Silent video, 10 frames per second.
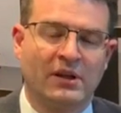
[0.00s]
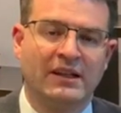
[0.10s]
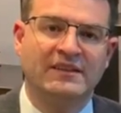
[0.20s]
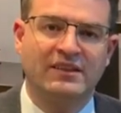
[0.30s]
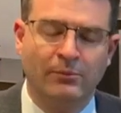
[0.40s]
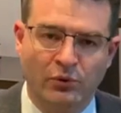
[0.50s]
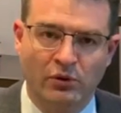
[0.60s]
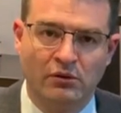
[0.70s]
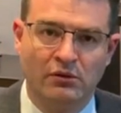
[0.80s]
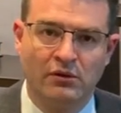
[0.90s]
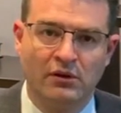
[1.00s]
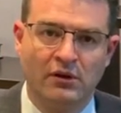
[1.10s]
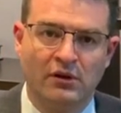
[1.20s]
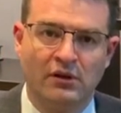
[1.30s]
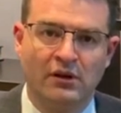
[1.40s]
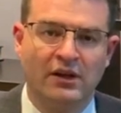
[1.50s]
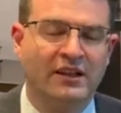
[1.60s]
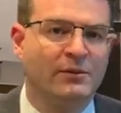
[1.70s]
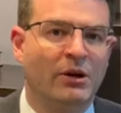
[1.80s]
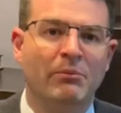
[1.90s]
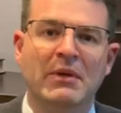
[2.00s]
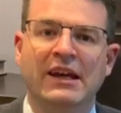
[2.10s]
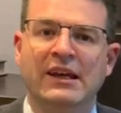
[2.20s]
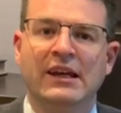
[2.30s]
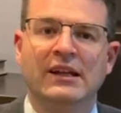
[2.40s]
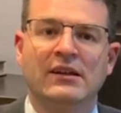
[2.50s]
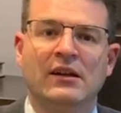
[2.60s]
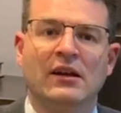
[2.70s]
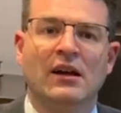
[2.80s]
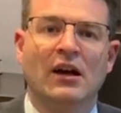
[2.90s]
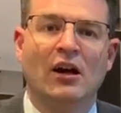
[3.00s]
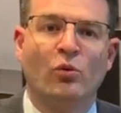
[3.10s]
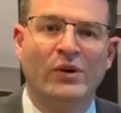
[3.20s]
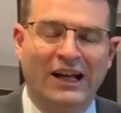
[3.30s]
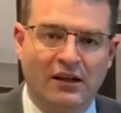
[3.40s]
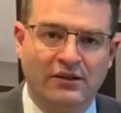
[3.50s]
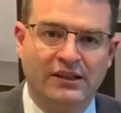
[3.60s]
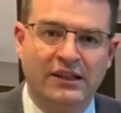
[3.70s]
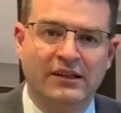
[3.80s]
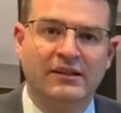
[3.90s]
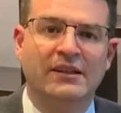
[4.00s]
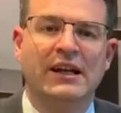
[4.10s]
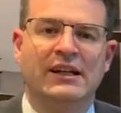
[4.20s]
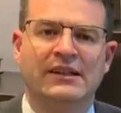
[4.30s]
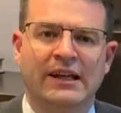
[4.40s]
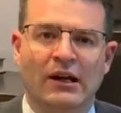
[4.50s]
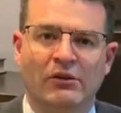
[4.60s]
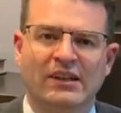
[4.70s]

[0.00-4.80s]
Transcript: It's simple. It's about making it a reality day in and day out.